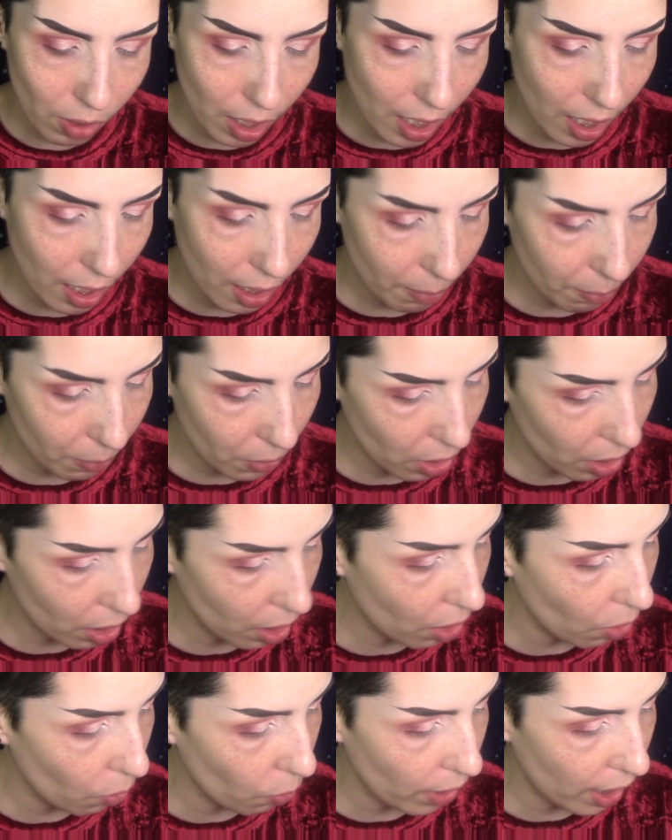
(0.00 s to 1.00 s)
I'm gonna
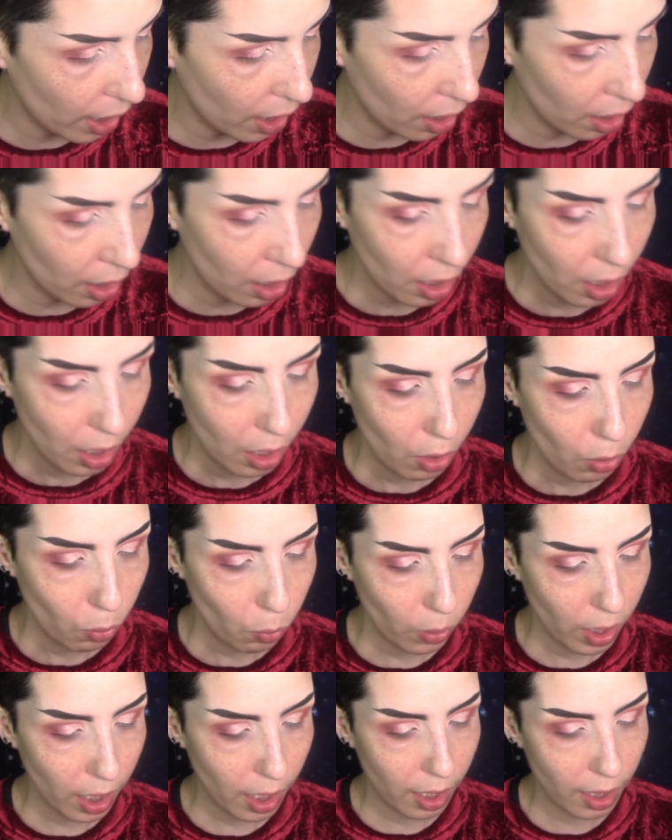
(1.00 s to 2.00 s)
go in
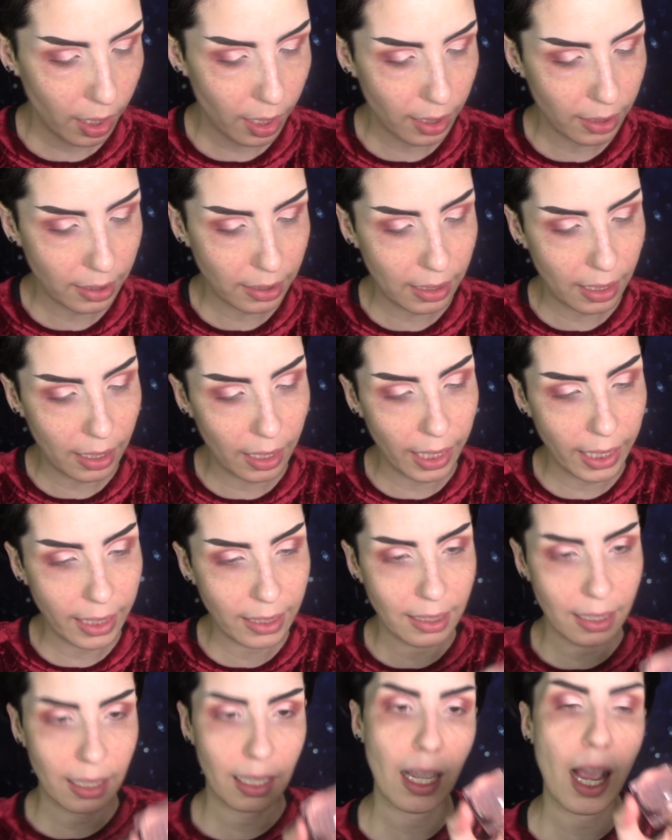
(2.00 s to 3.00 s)
with this
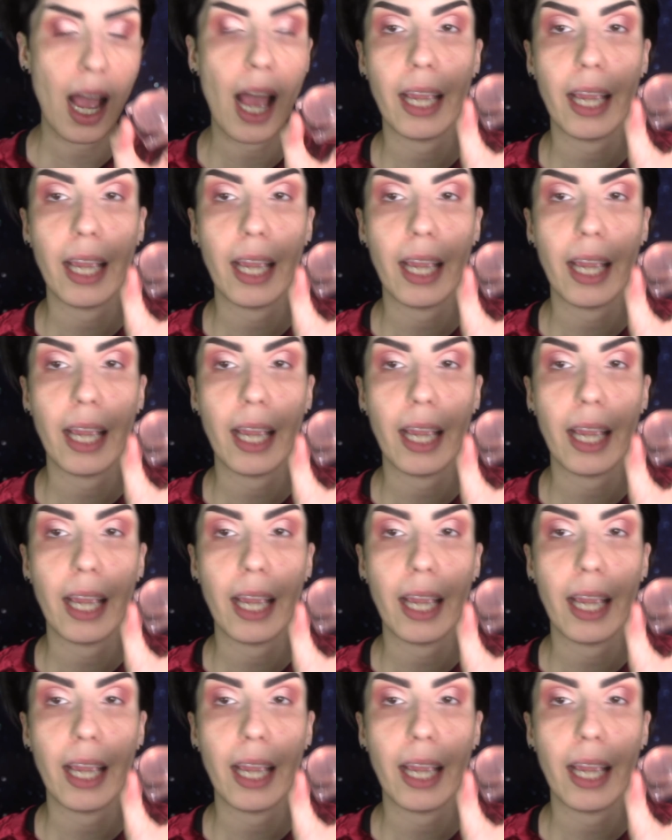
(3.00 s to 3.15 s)
Glazen